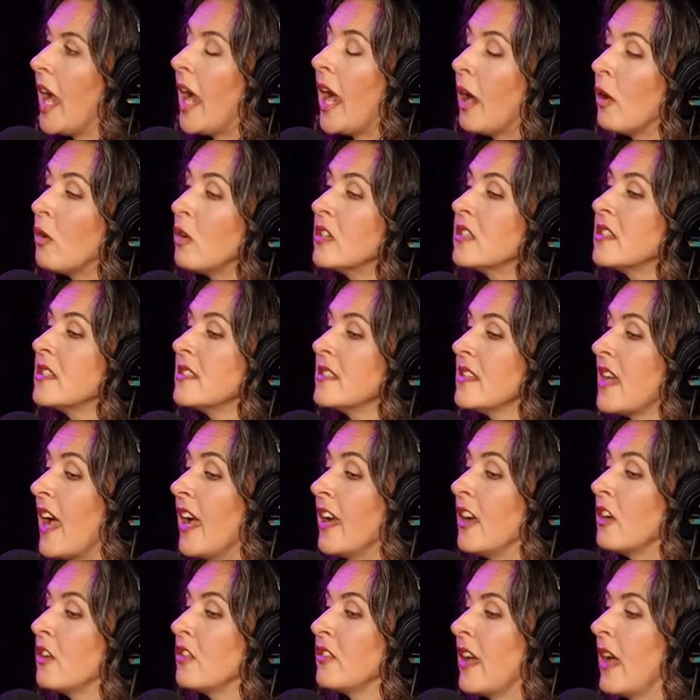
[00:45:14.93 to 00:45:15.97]
our
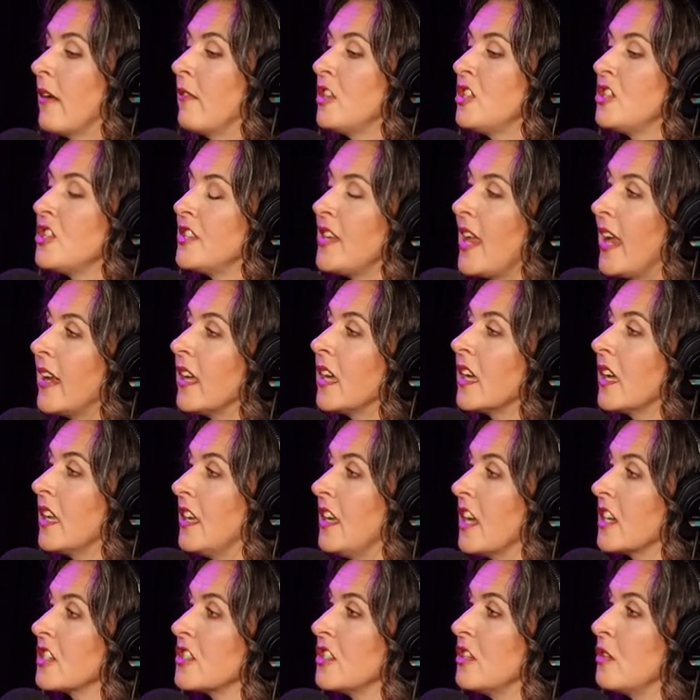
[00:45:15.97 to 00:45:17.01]
desire to have a genetic
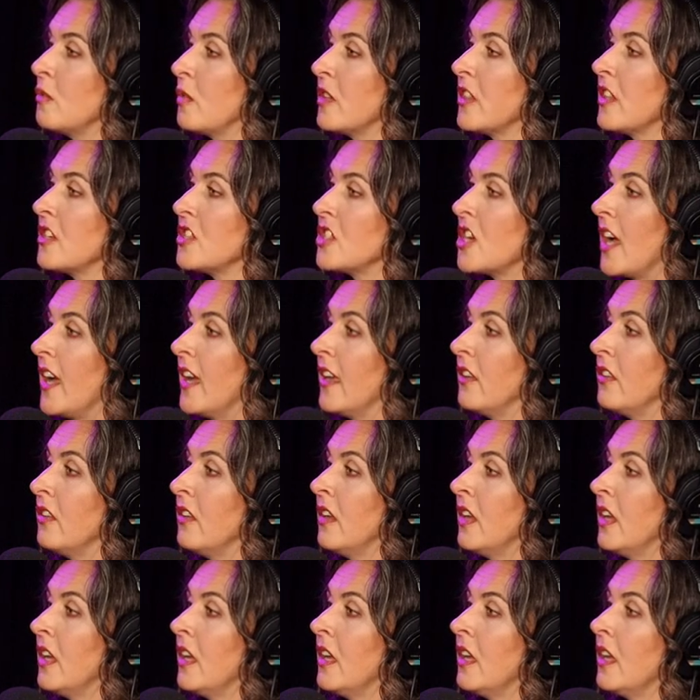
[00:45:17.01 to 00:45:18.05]
connection with a child